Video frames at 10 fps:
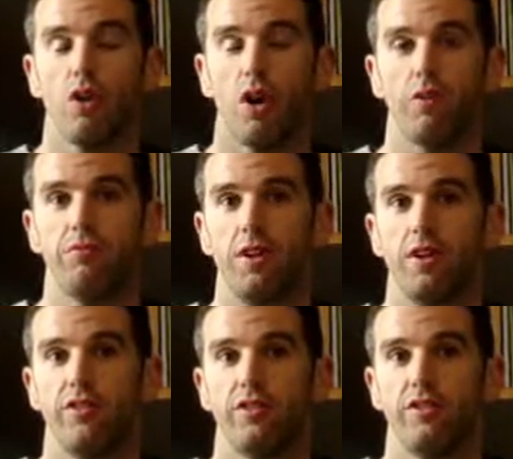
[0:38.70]
Golf
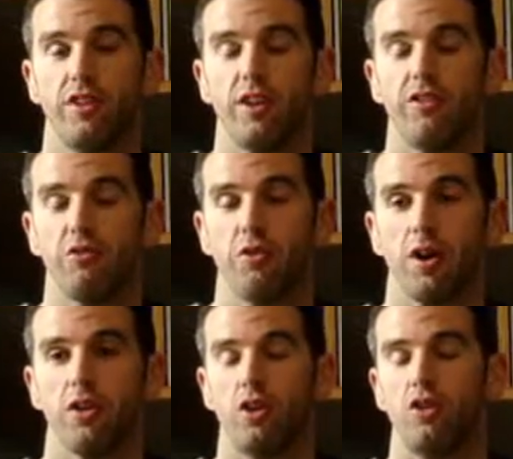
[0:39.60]
Fitness
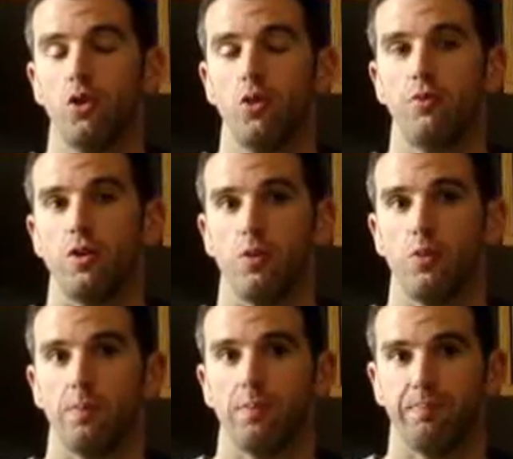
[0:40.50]
instructor can do for
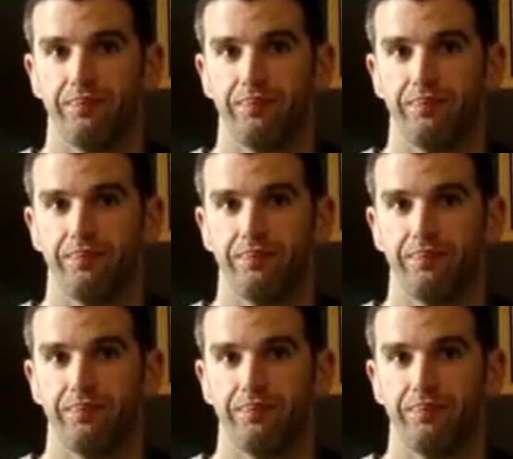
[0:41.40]
you.